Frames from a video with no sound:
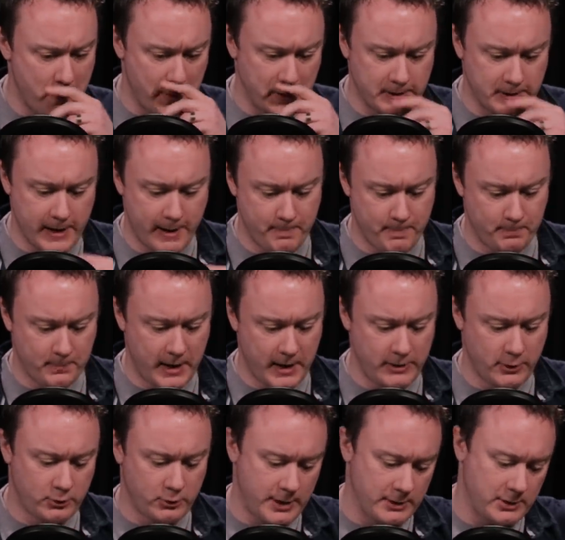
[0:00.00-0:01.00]
But um,
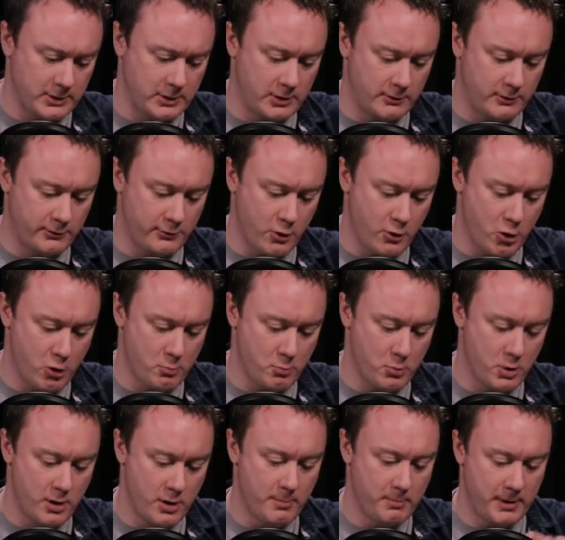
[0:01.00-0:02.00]
in the transition
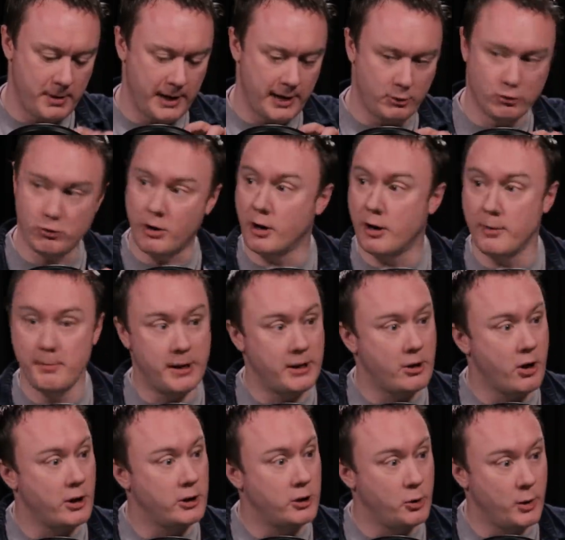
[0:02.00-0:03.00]
from being drunk at
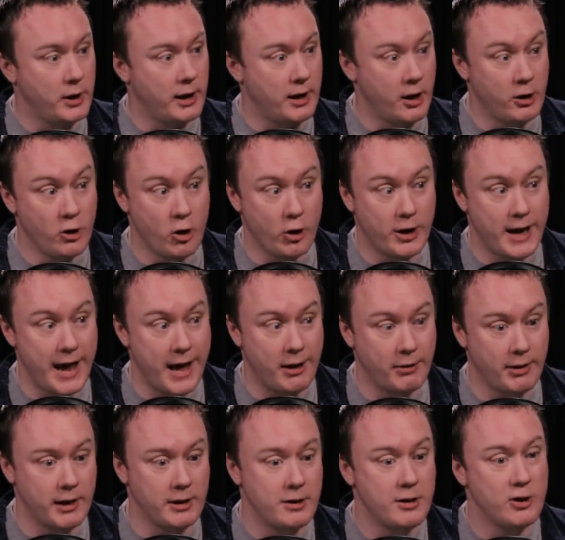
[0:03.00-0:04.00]
midnight doing it and not
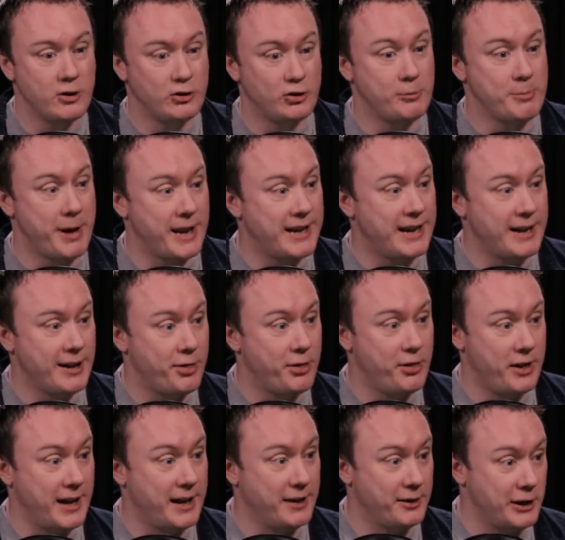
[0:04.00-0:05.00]
caring to making a
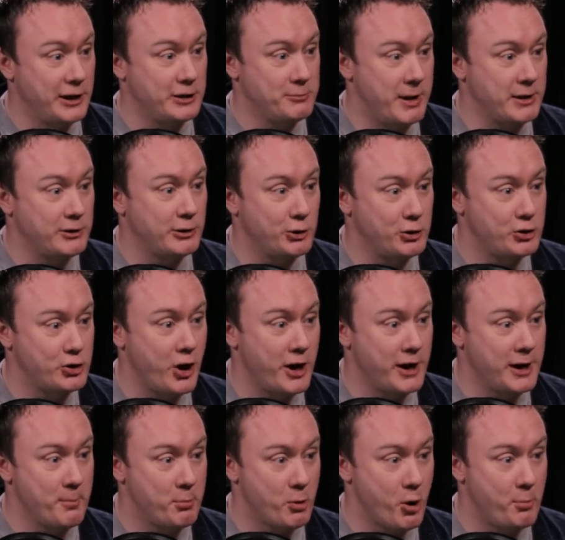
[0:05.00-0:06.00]
thing that is meant to look
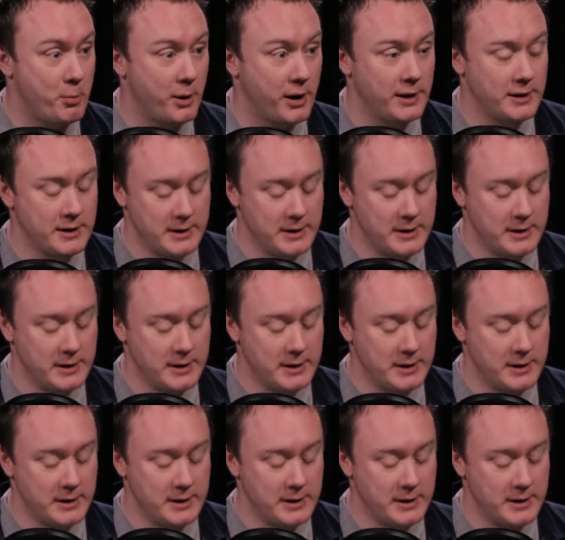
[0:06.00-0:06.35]
shiny and proper.